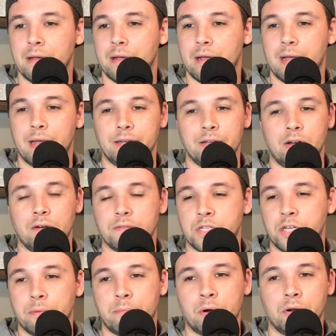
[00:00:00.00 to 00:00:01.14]
And all of a sudden
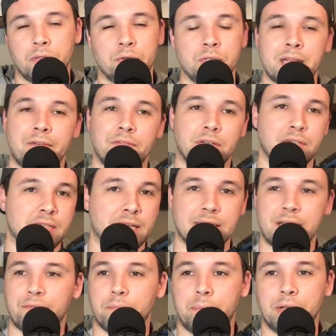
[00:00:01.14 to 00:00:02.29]
you're burning through
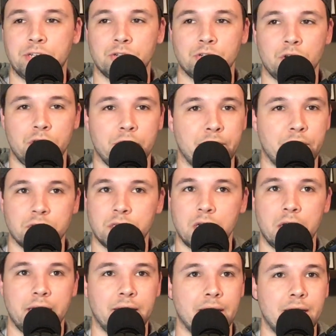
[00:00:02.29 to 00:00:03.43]
7 pitchers on your first
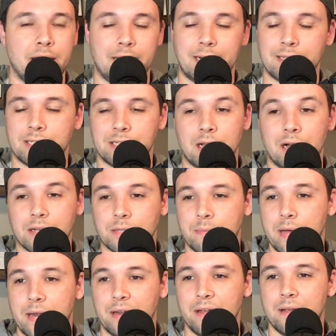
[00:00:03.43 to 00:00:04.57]
night. That sucks,
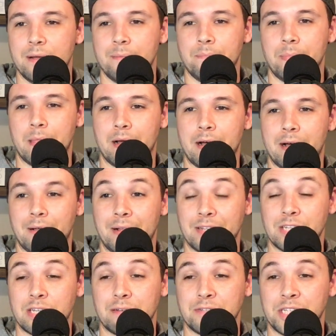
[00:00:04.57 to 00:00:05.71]
man. That's a
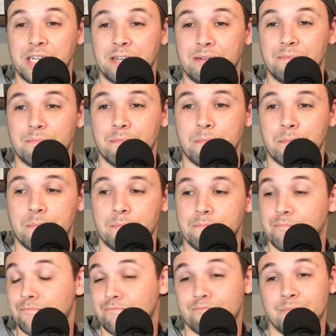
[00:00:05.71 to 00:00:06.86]
tough scene.
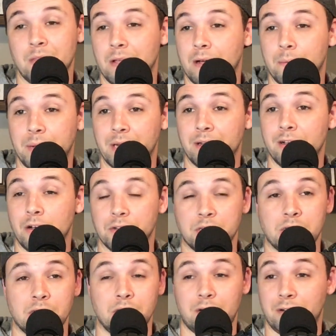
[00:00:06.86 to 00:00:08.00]
I mean,
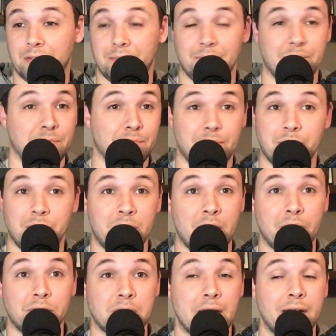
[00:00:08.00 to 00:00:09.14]
on the other
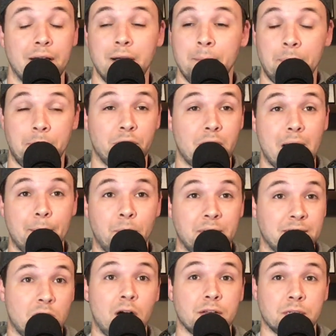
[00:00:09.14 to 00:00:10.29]
side, if you're a High Point, that's
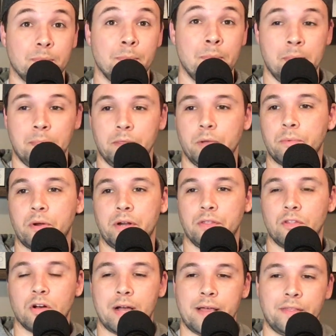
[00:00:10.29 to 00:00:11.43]
awesome. You brought in
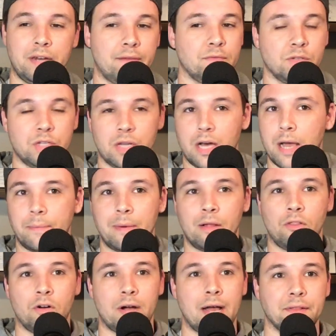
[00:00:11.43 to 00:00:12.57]
Long Island. Everyone's hyped about
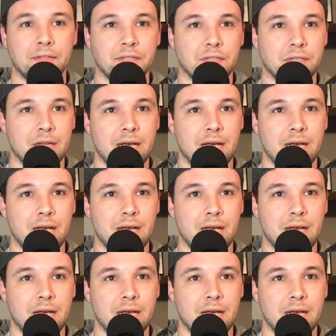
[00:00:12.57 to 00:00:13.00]
Long Island's